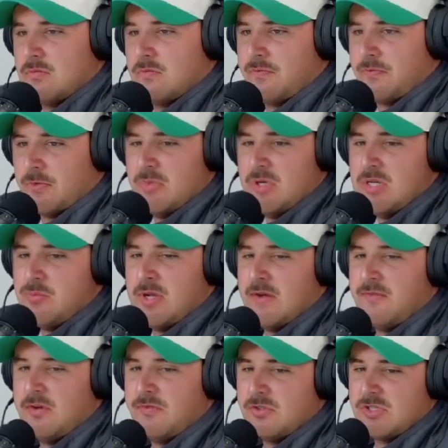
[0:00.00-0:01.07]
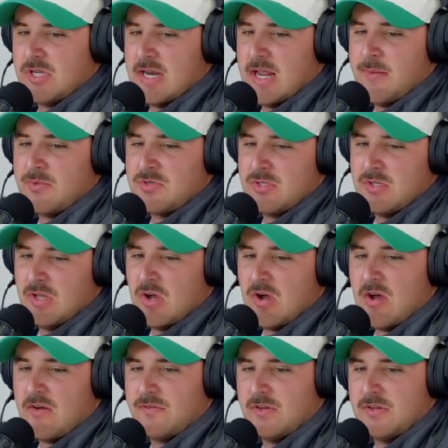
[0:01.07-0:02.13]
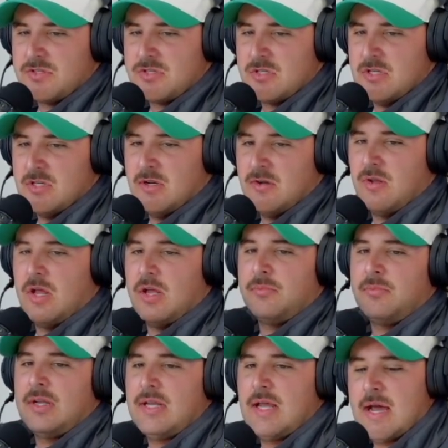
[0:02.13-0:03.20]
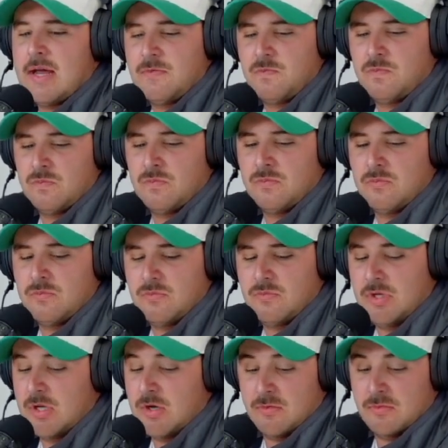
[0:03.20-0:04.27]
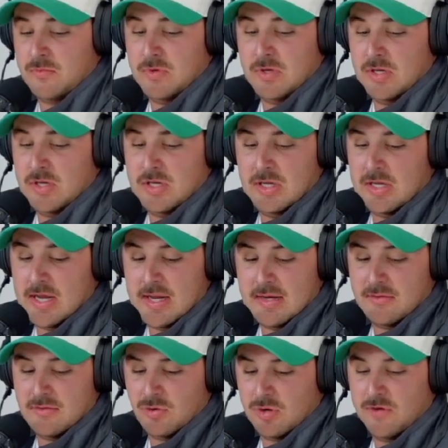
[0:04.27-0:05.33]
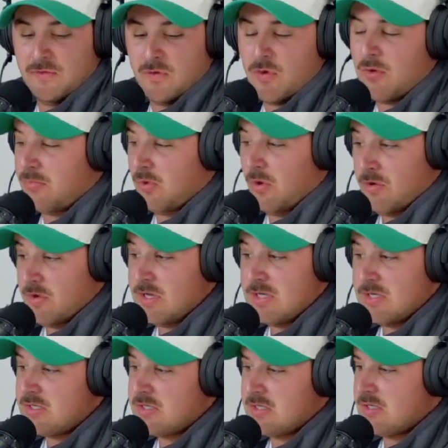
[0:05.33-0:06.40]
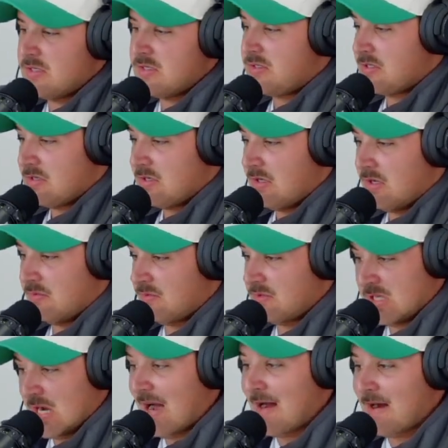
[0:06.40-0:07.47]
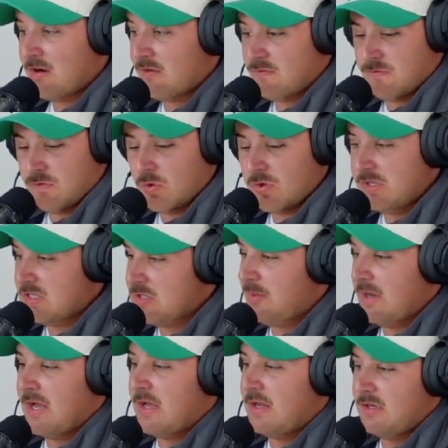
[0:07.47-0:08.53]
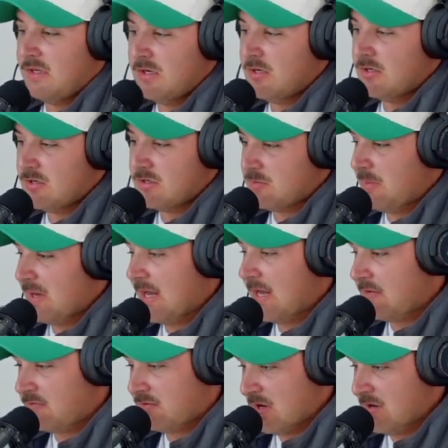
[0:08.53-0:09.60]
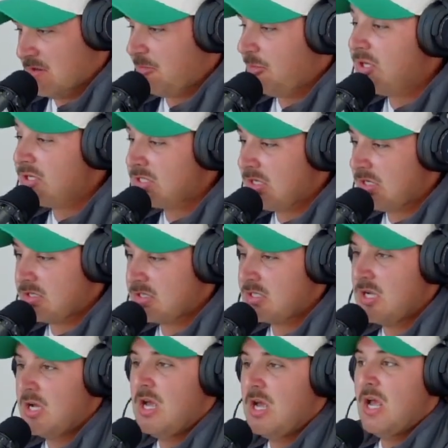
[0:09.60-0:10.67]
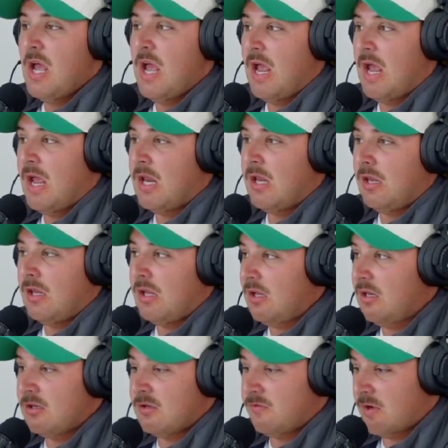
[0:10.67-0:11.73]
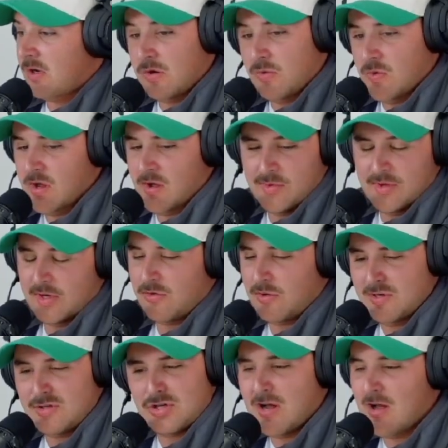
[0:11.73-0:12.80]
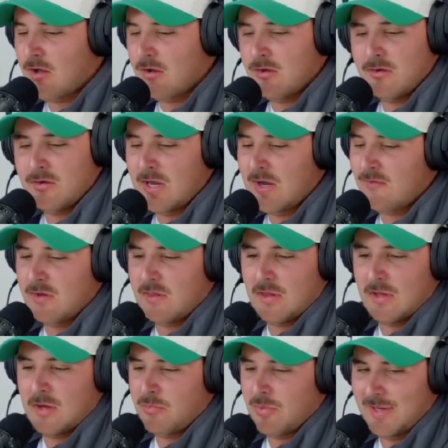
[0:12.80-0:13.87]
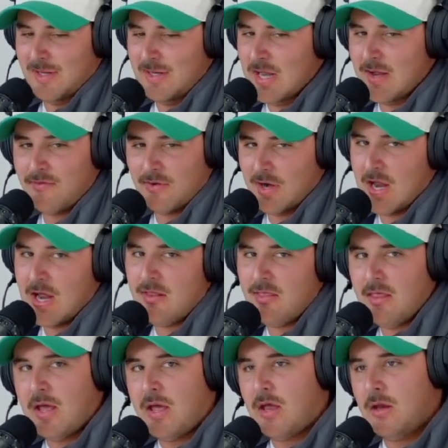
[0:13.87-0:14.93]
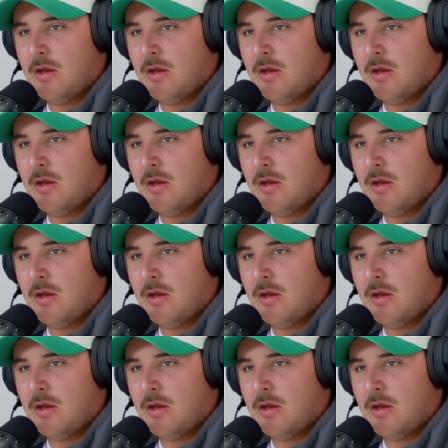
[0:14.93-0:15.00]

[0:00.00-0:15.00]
for me, we have different dynamics in the office, like my dad, he had 3-4 employees his, entire 40-year span of running the business. And he did very well. We had a great childhood and everything, but he never had that,